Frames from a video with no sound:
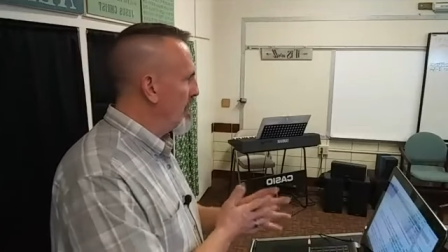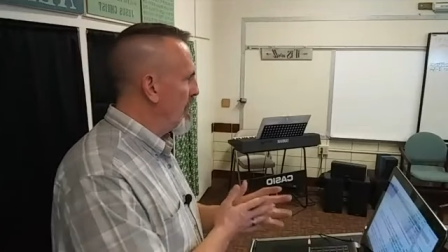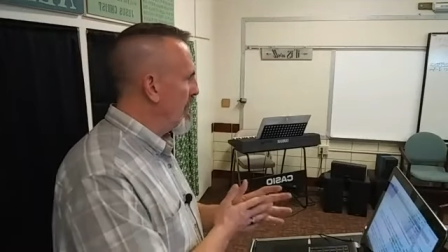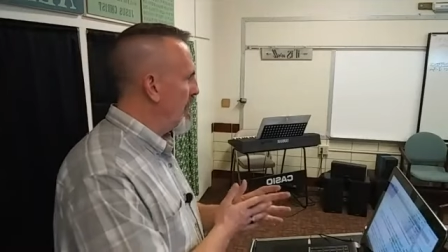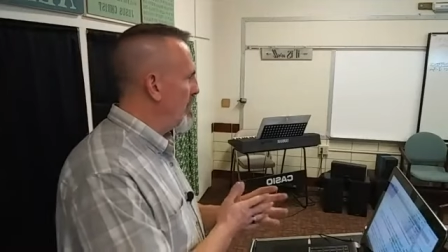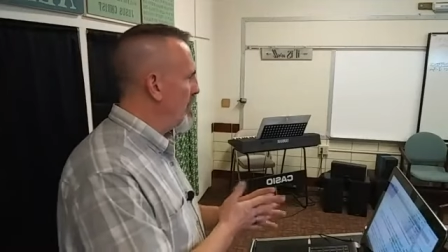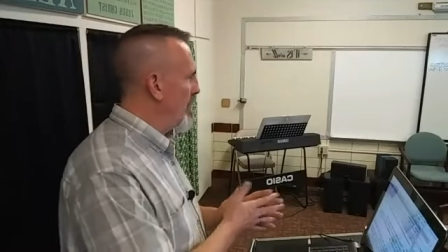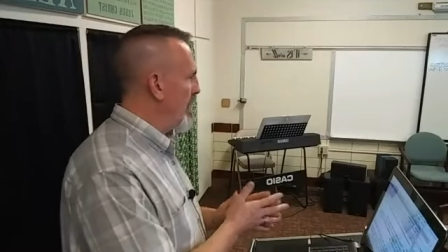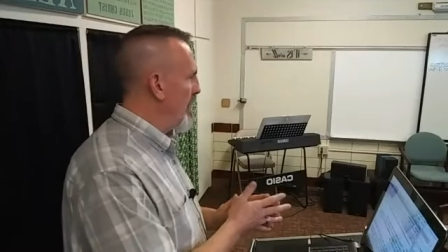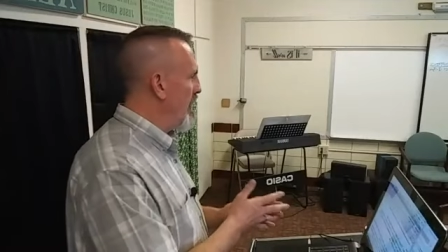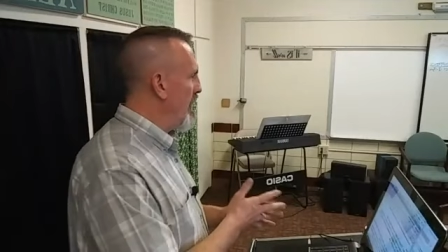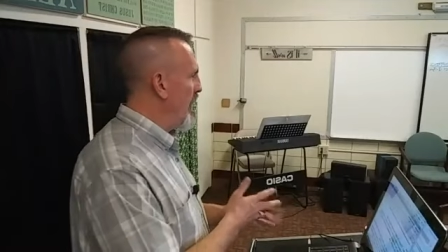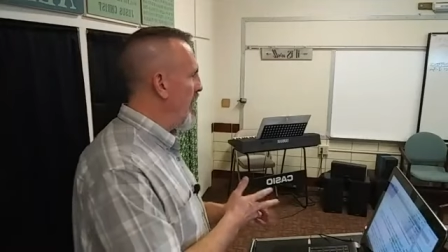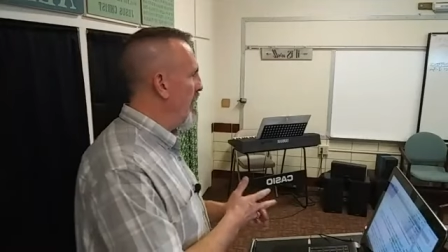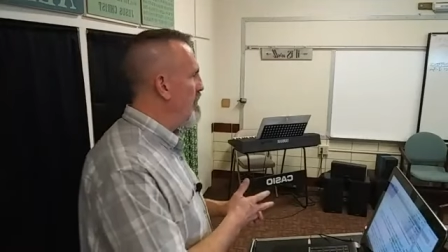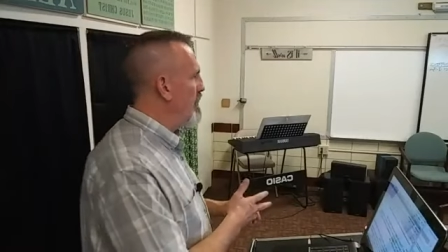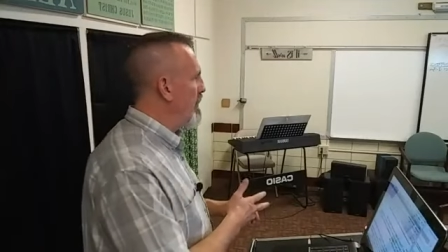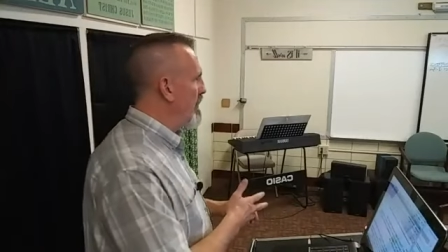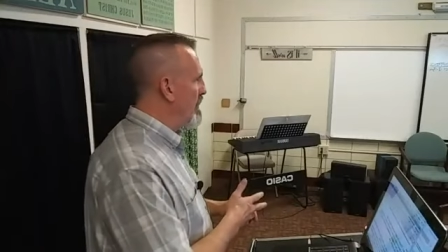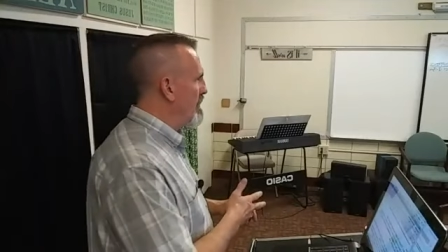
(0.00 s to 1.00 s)
my
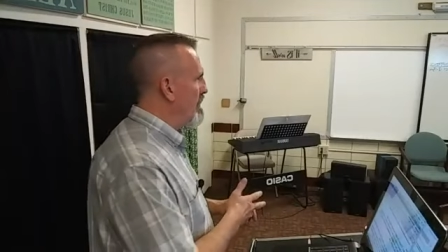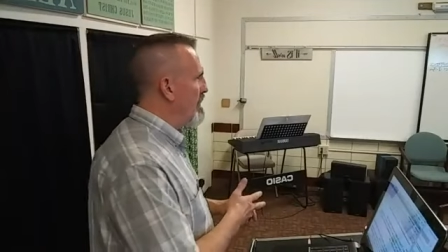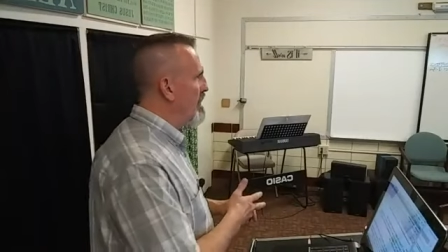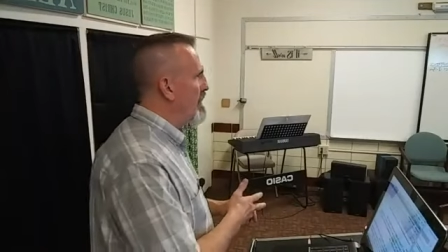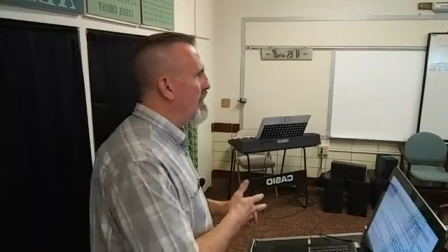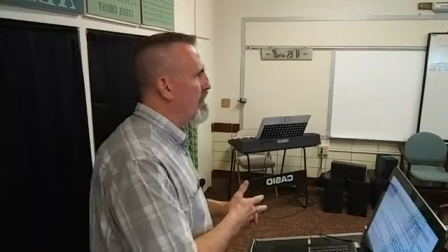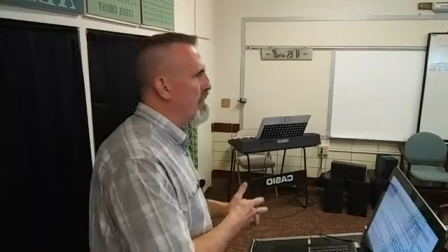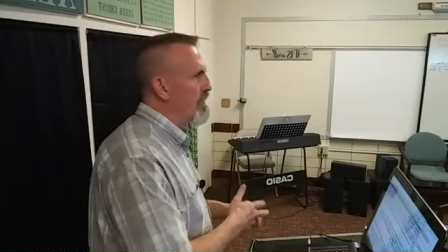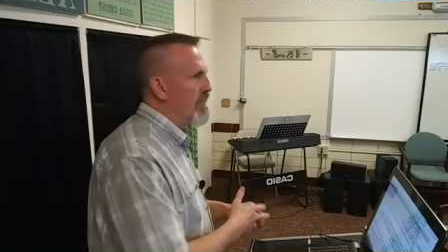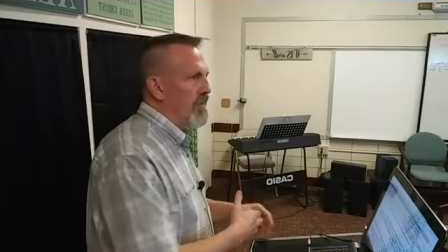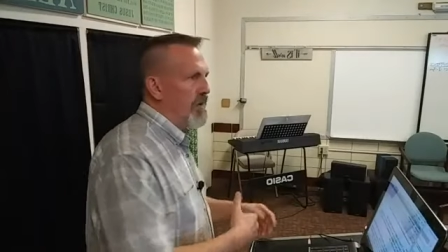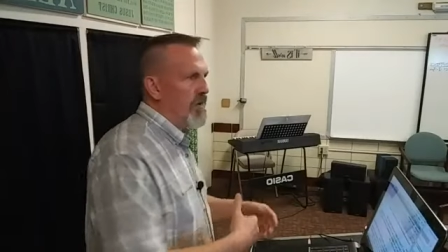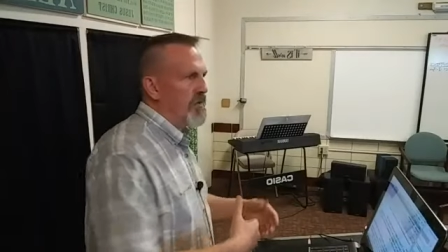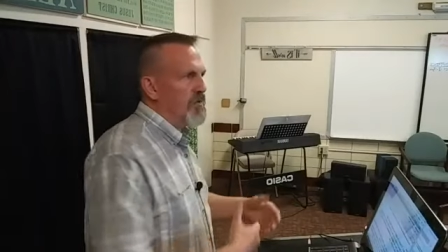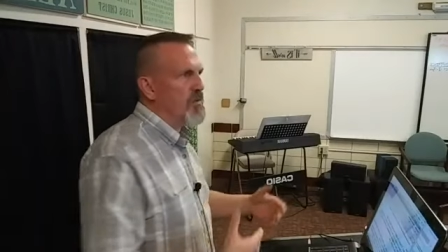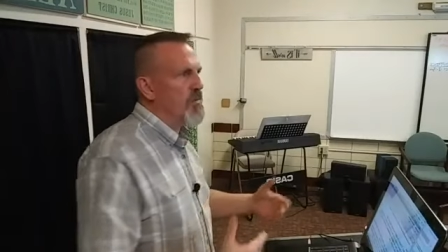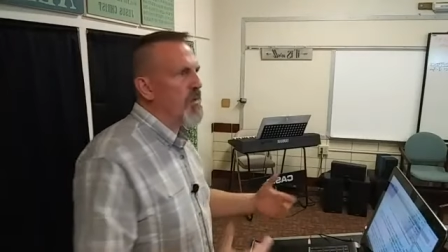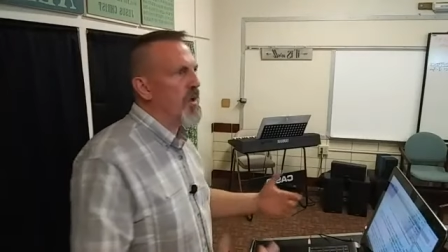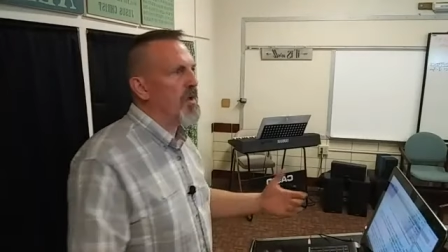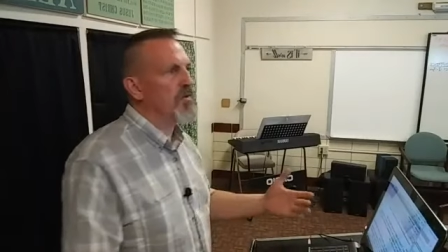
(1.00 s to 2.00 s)
dad would hear
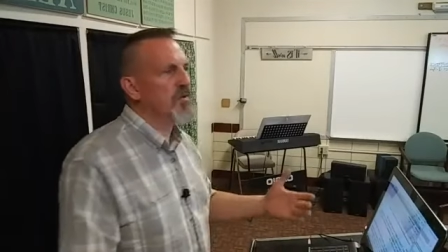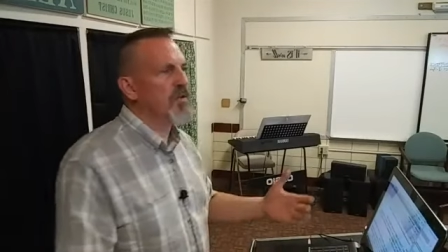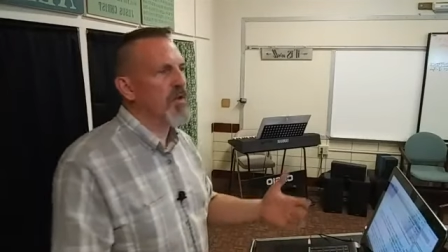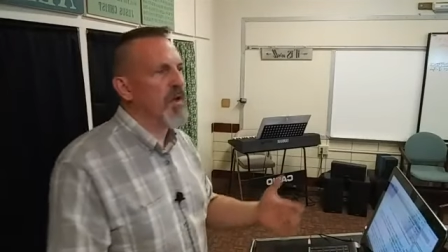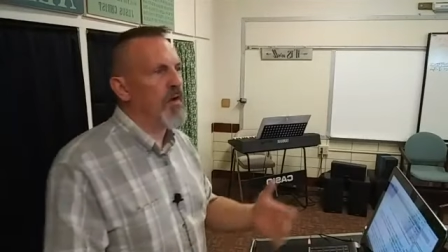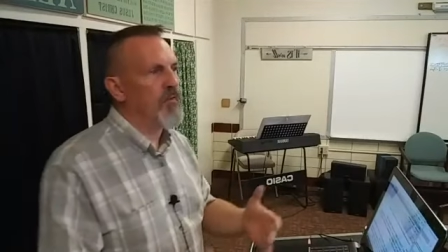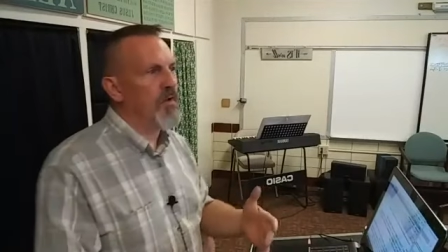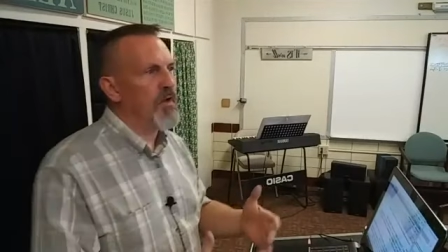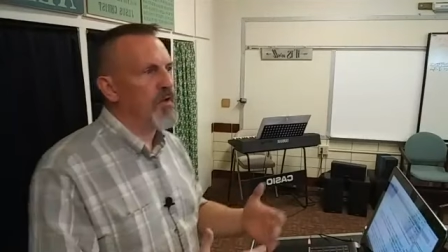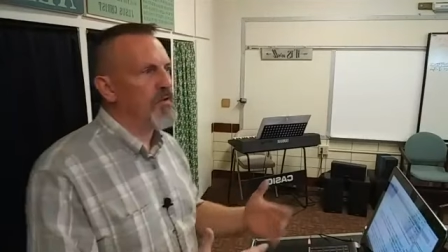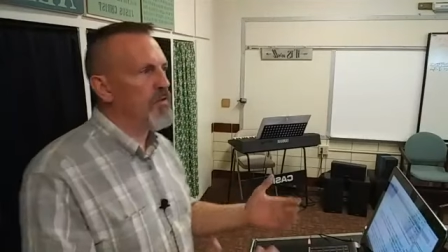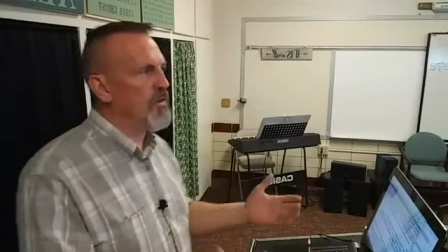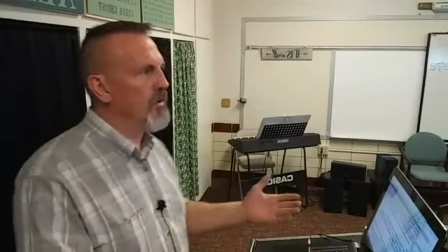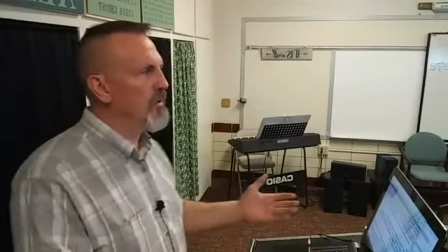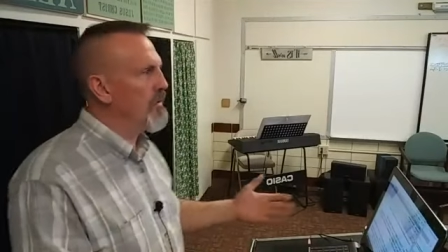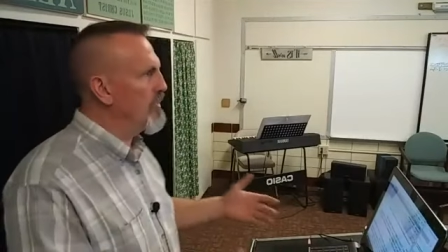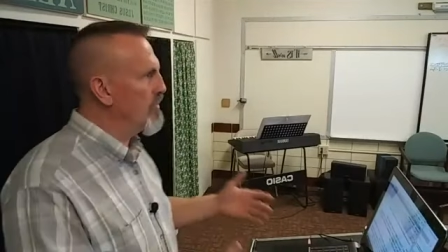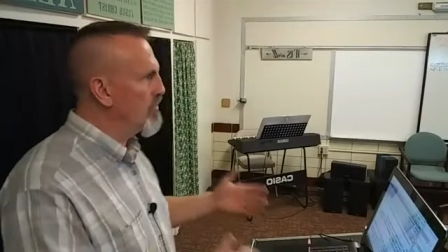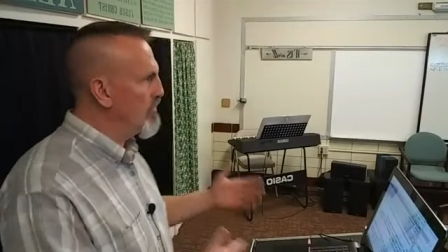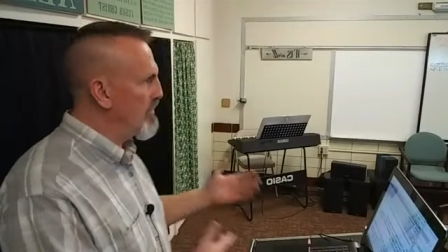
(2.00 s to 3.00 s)
things about salvation
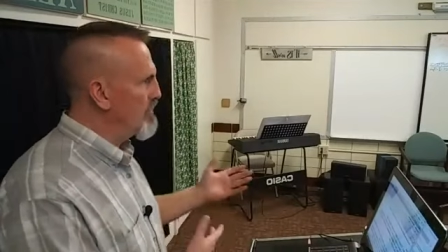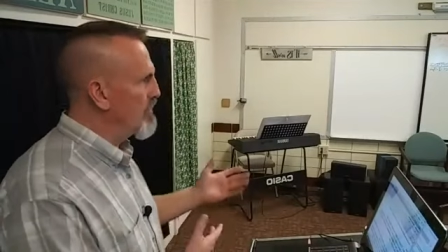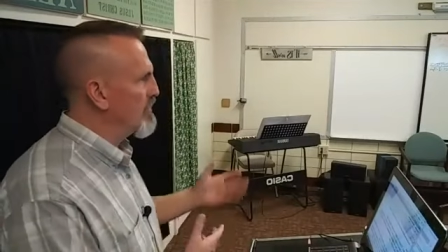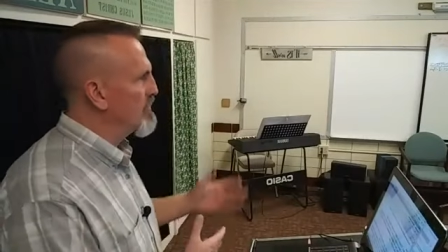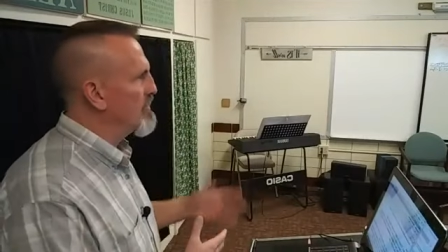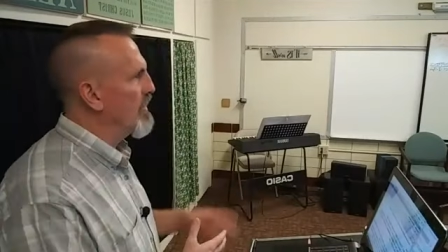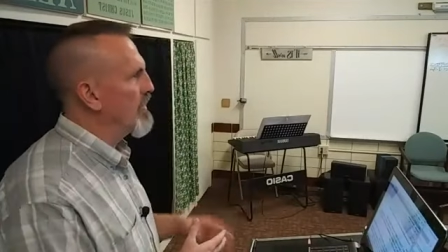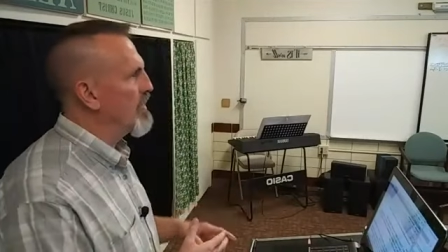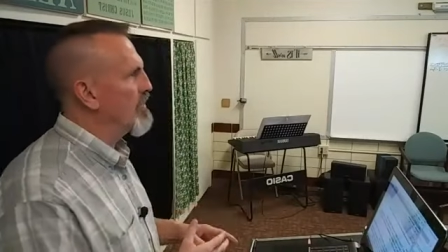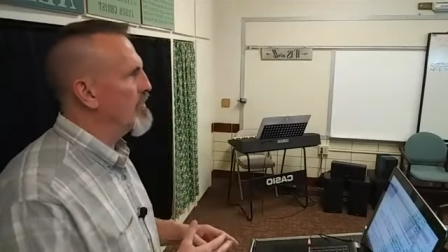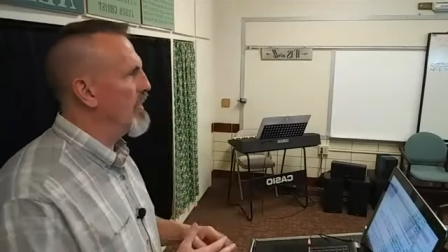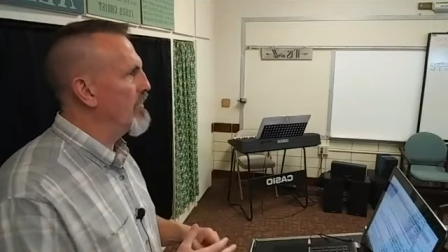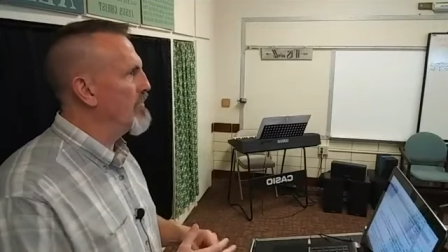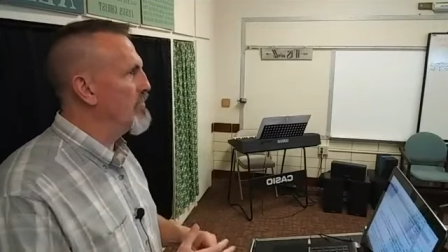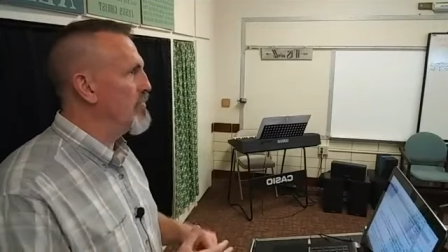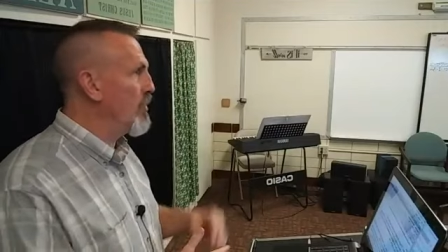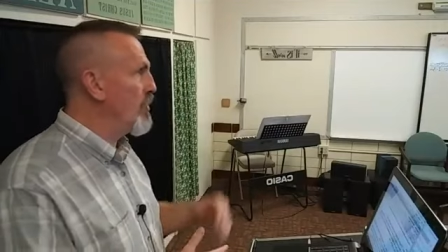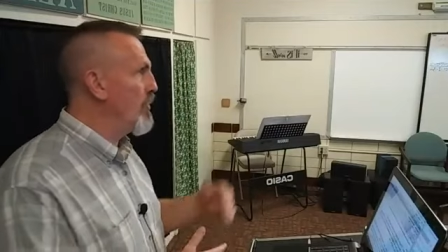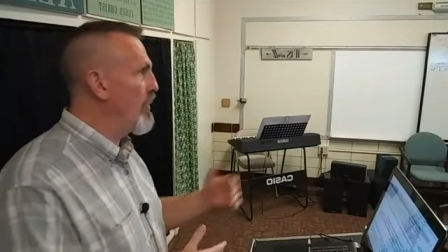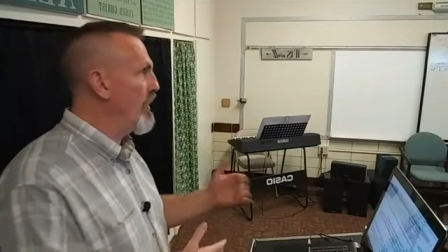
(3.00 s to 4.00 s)
and hear people talking
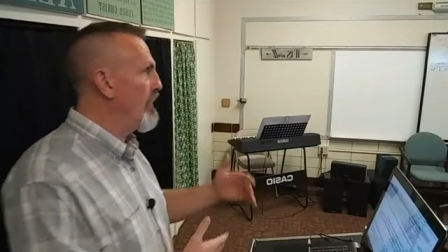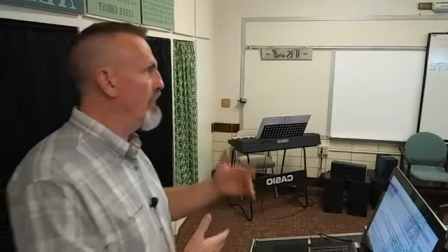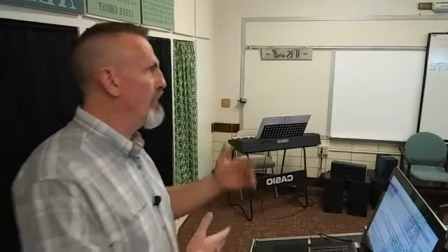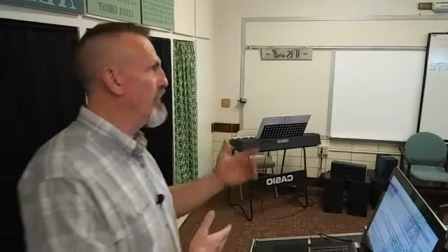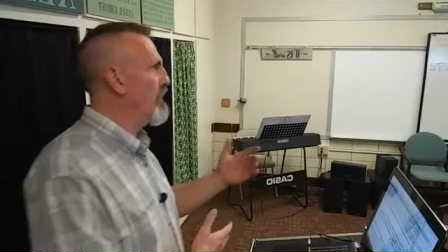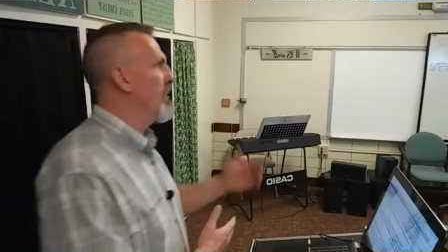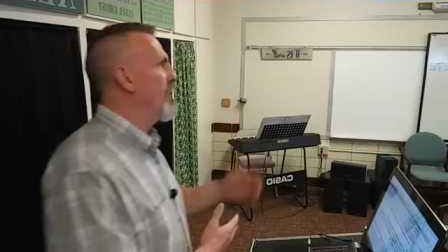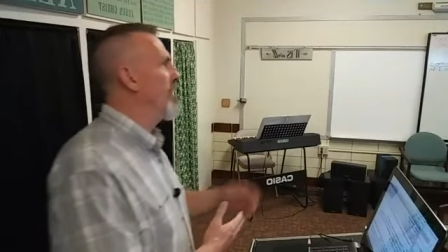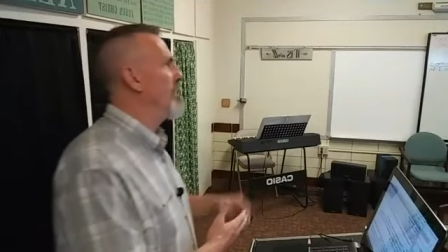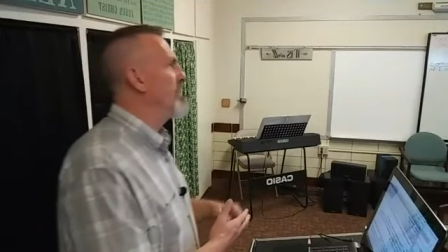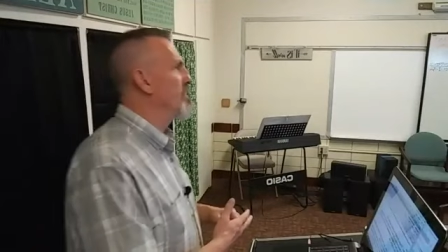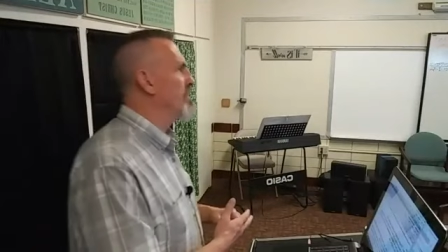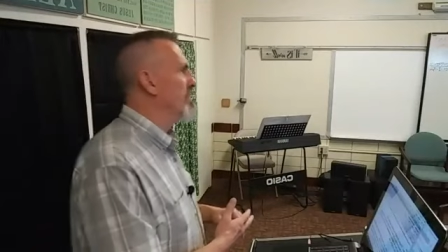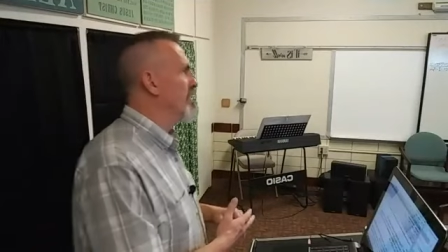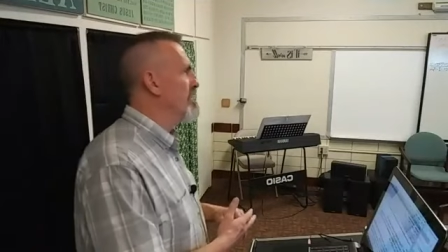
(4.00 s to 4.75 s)
about doing things,